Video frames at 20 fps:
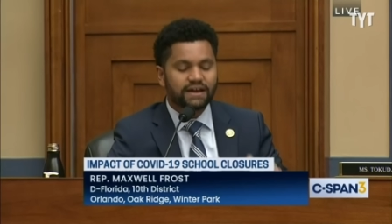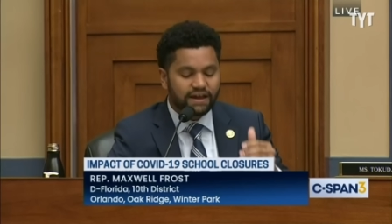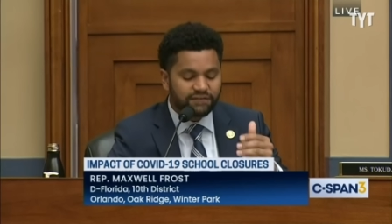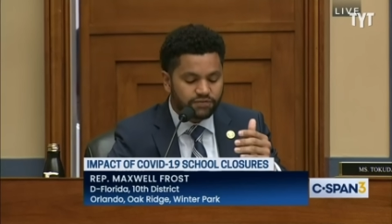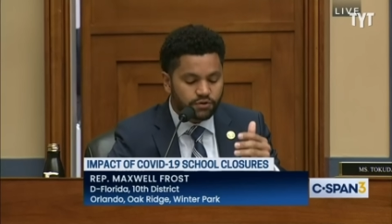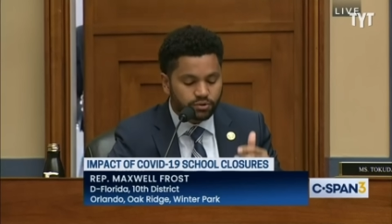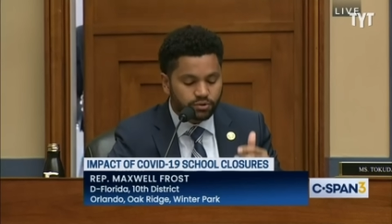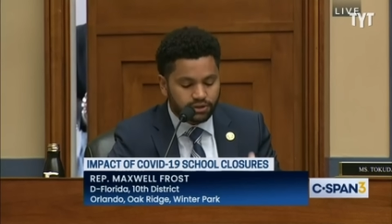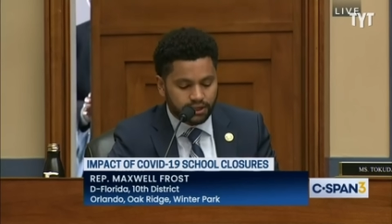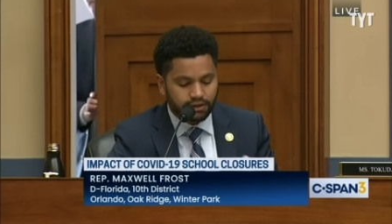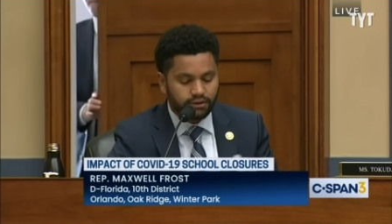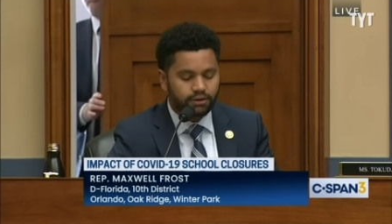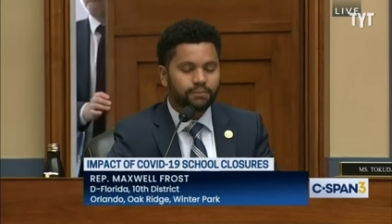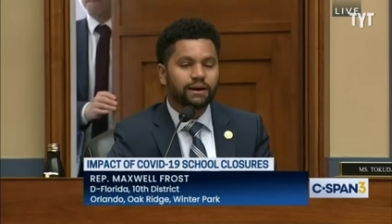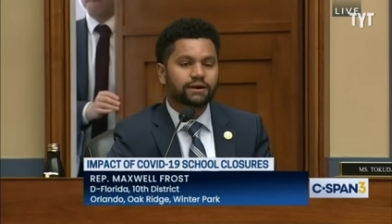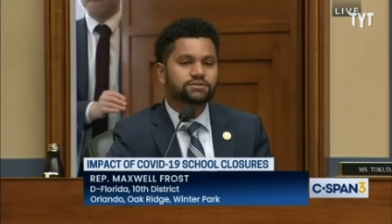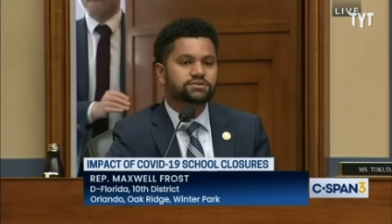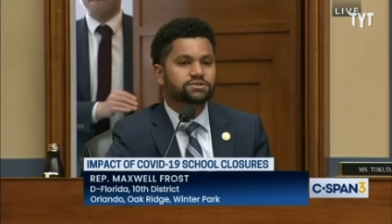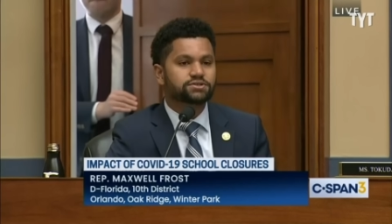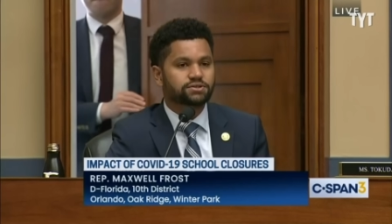If you care
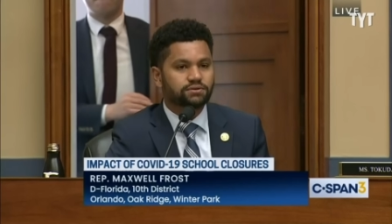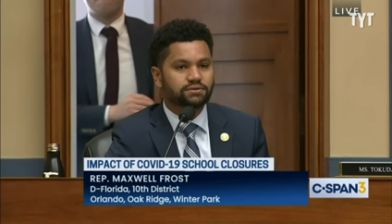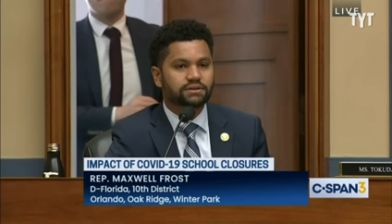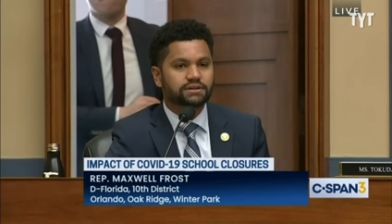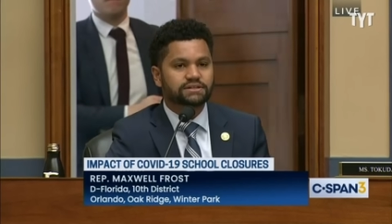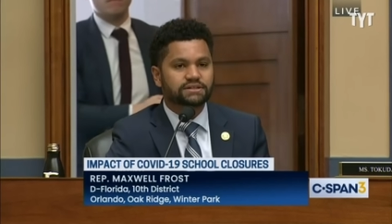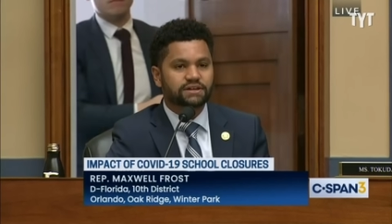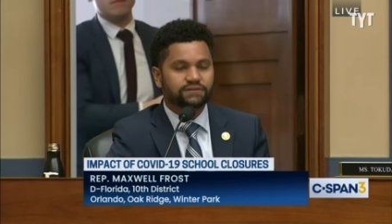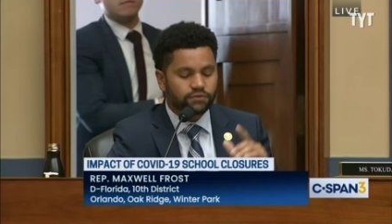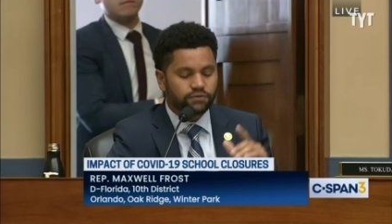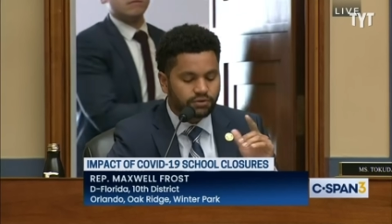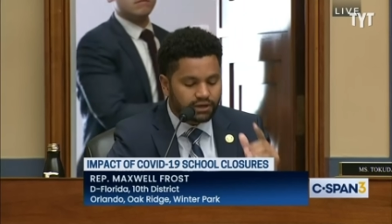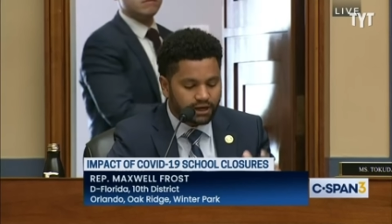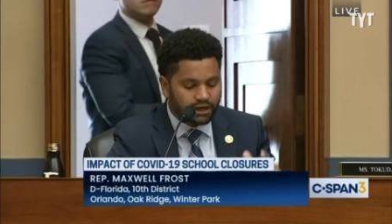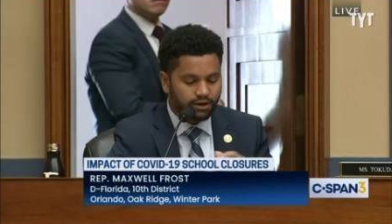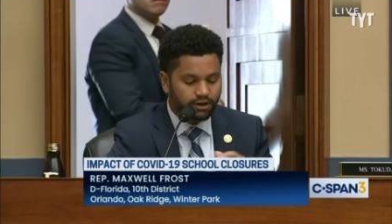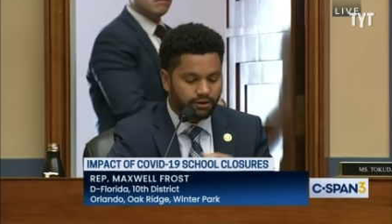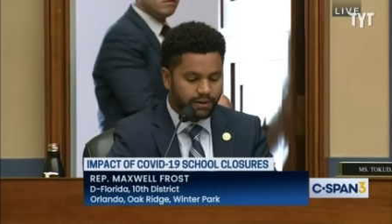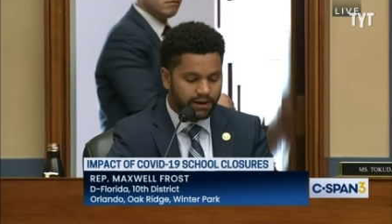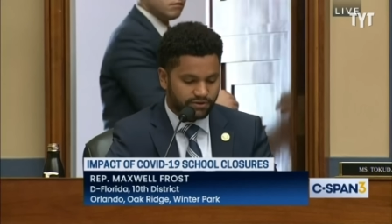about students, if you
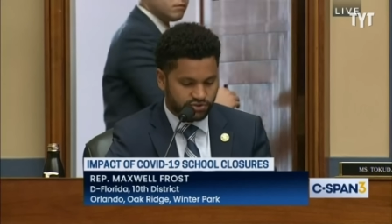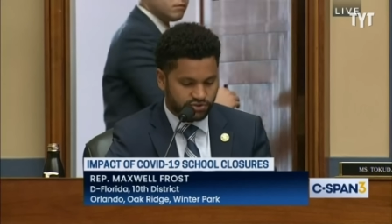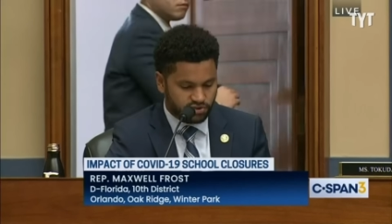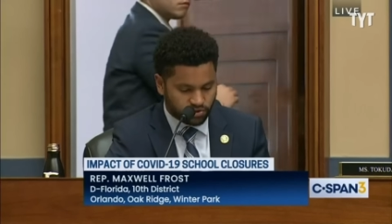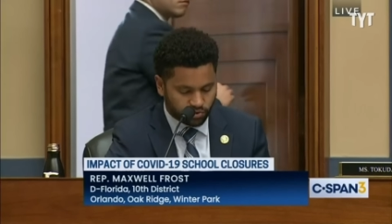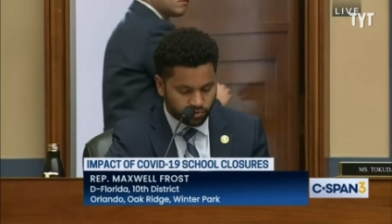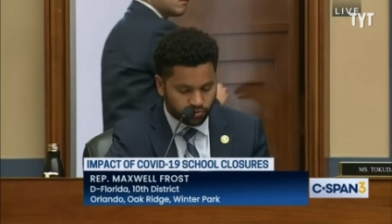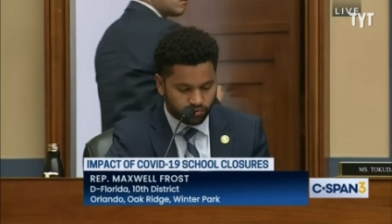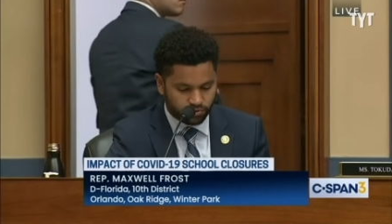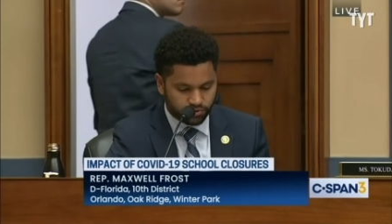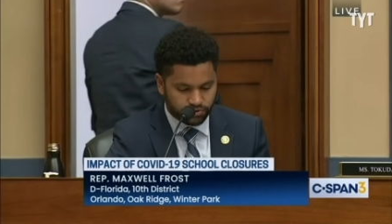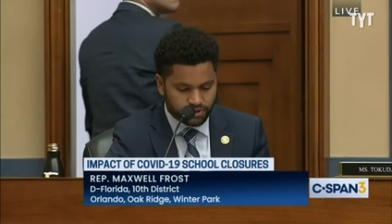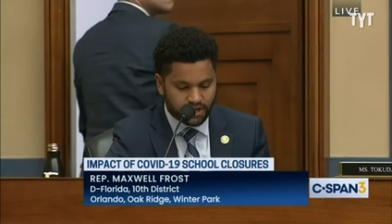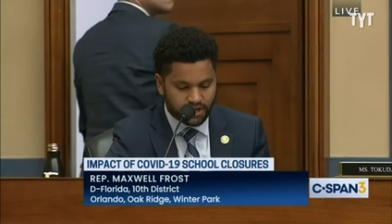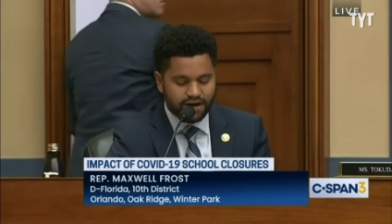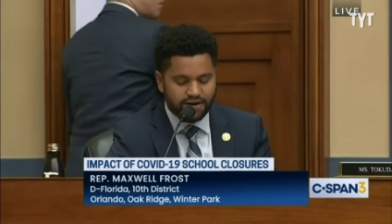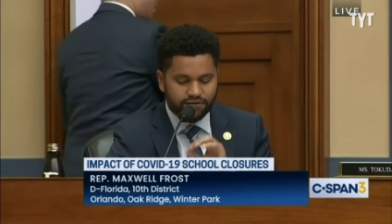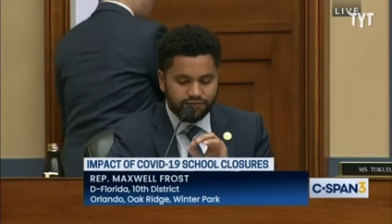care about schools,